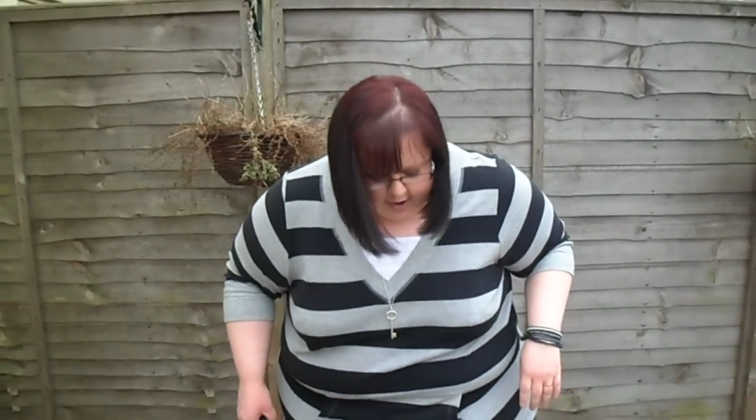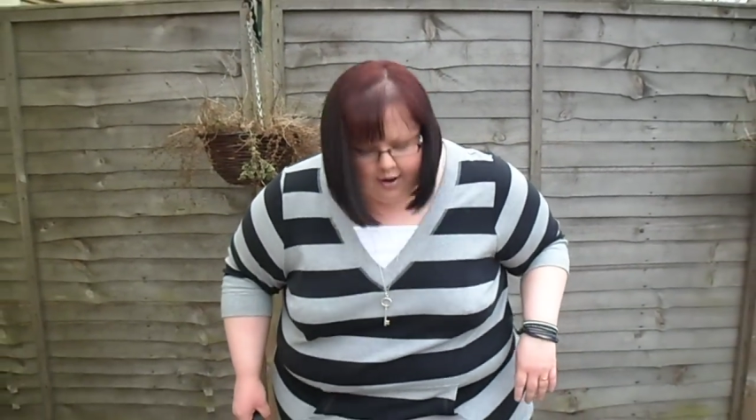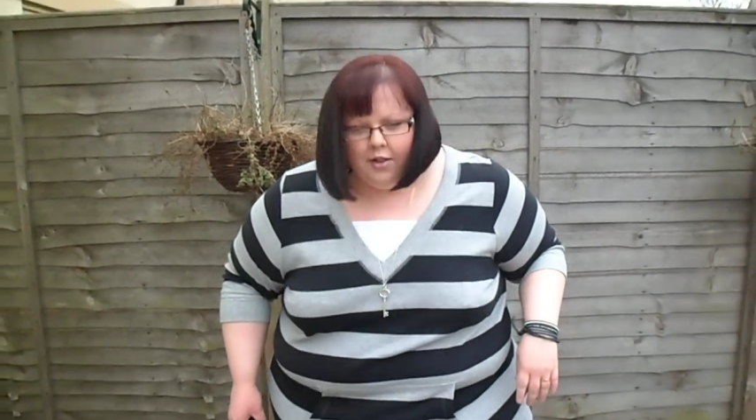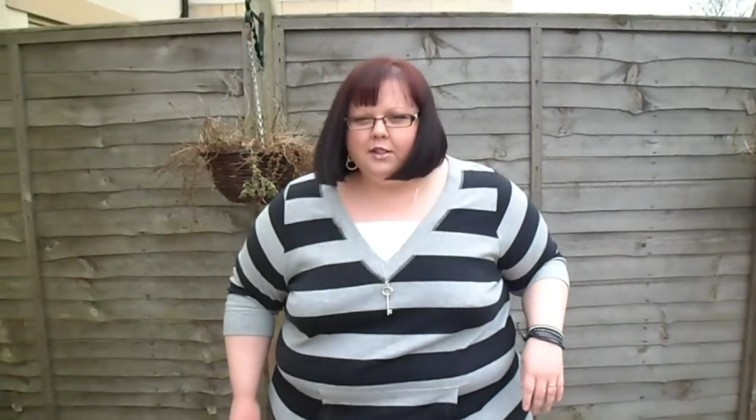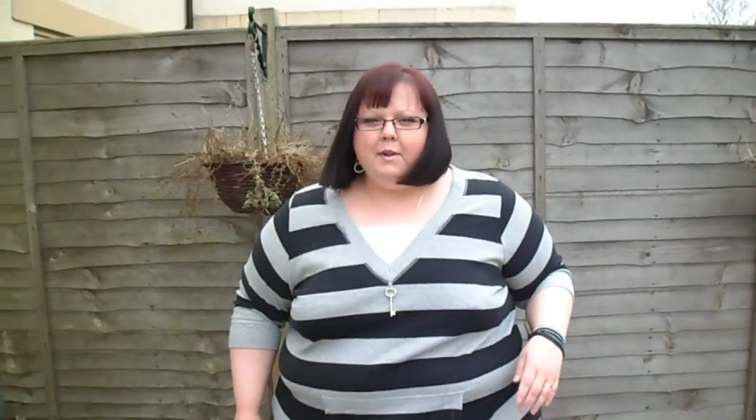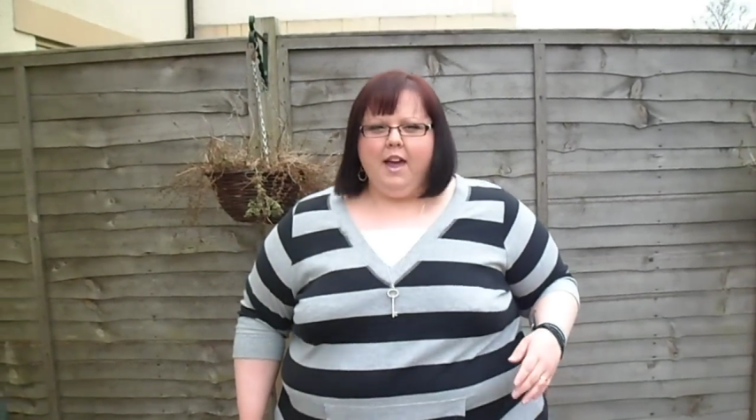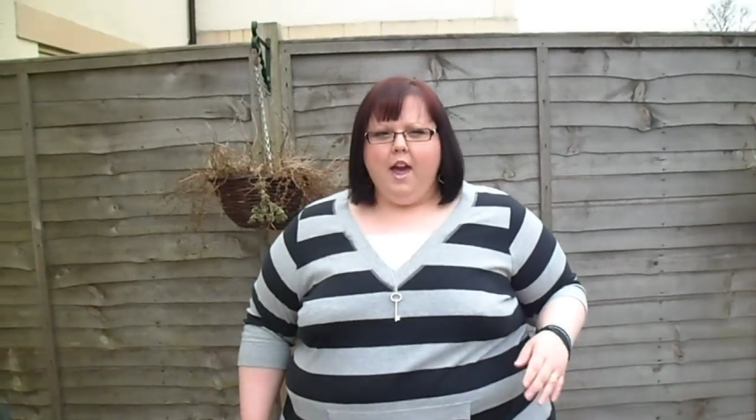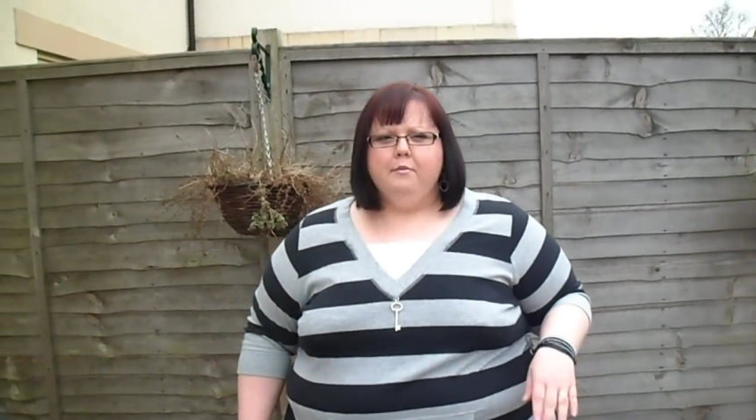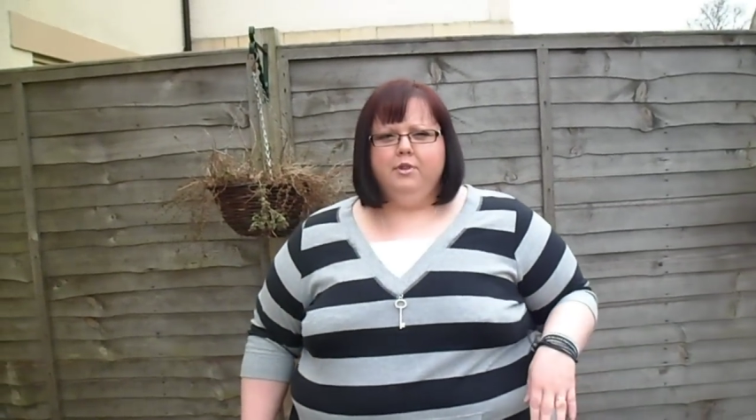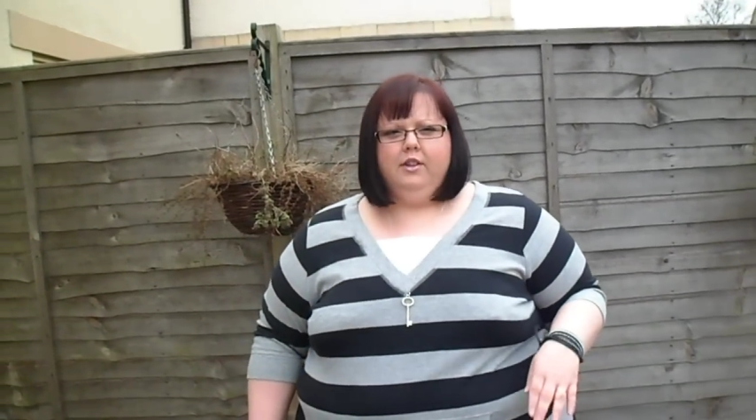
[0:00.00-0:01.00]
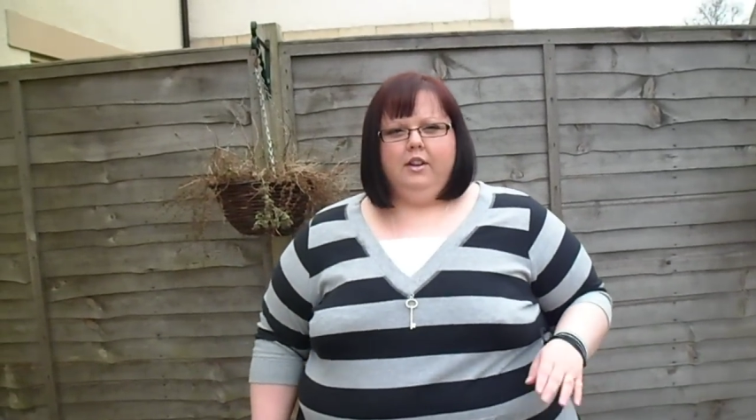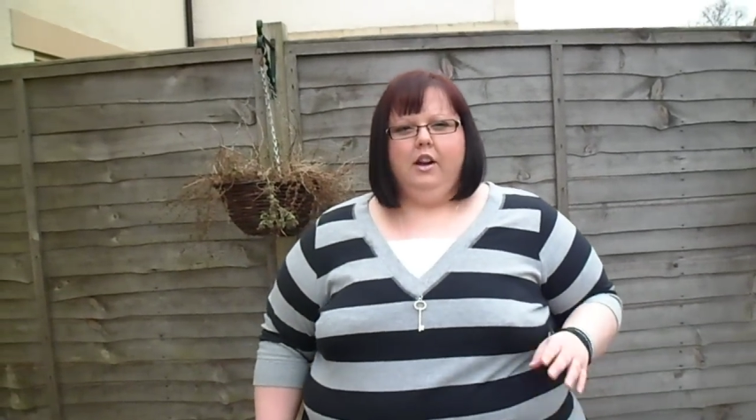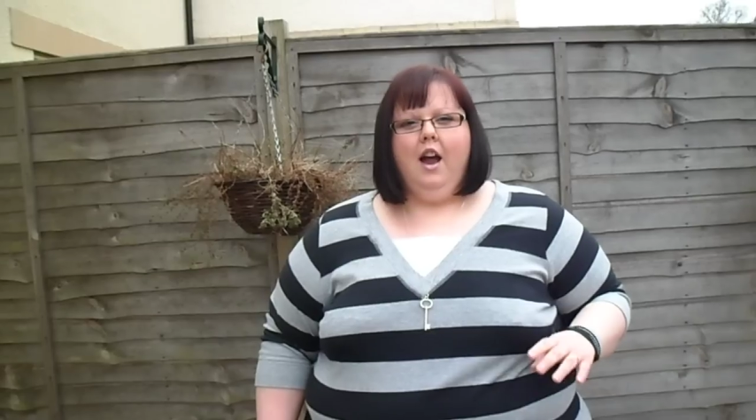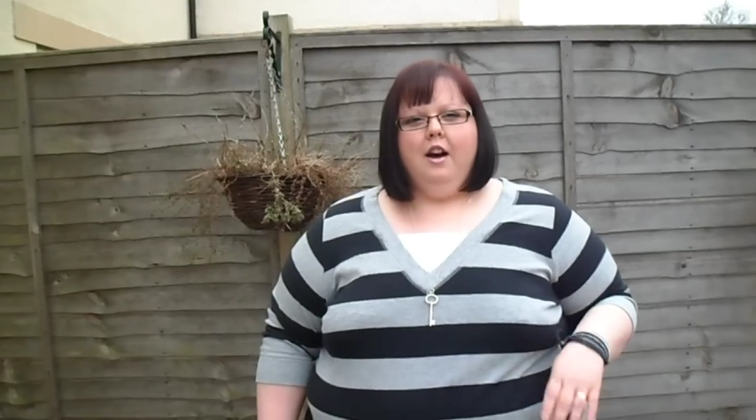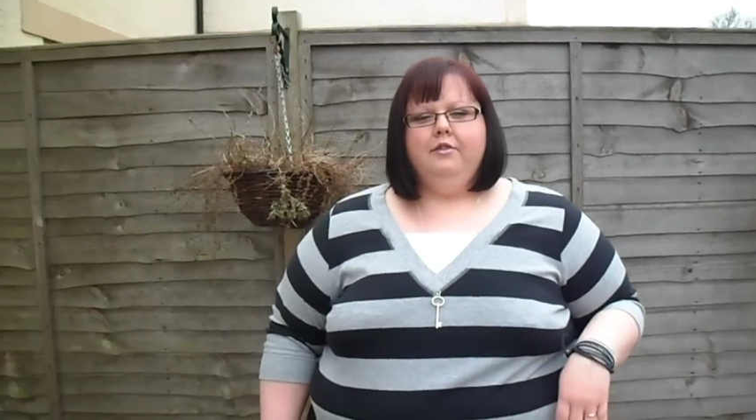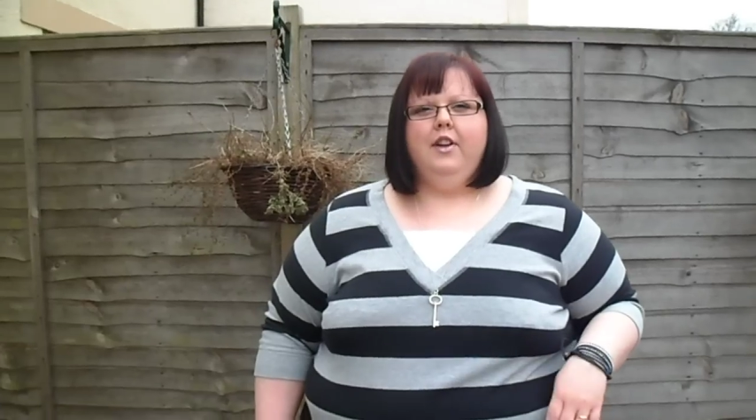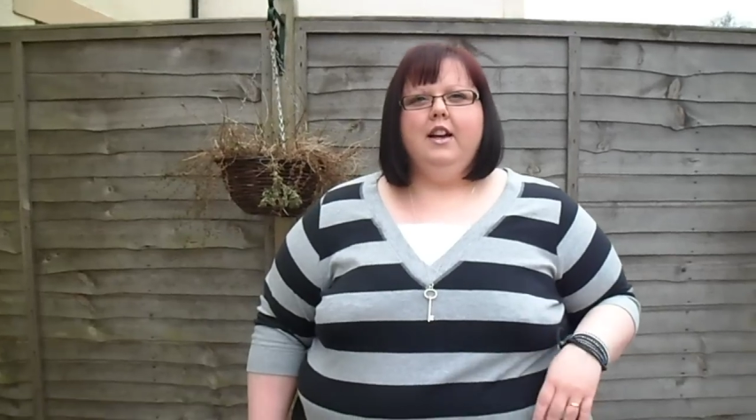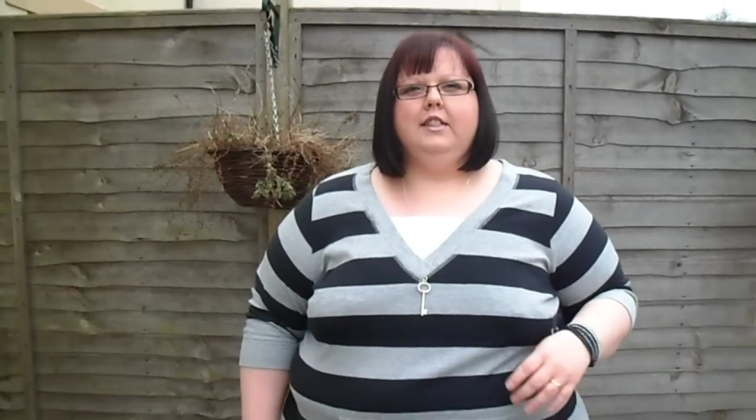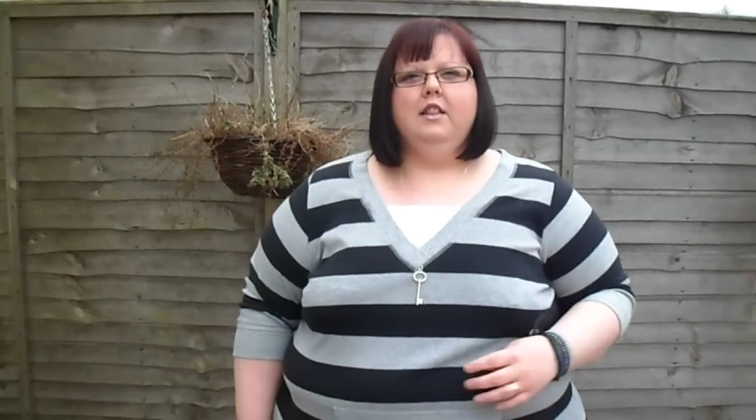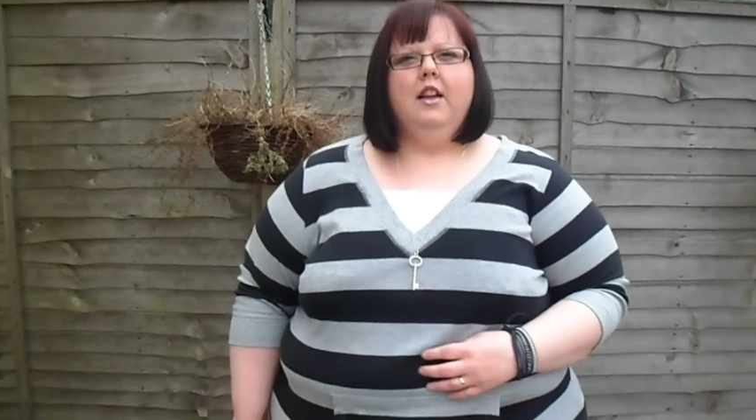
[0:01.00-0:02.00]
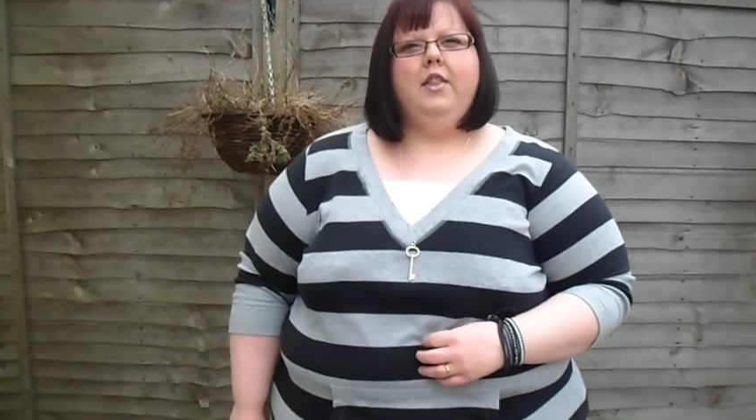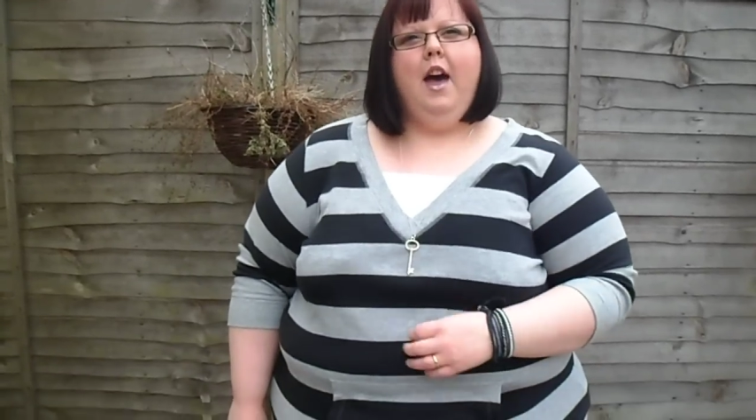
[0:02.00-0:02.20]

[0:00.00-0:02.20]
I call this my Hamburglar outfit because I look like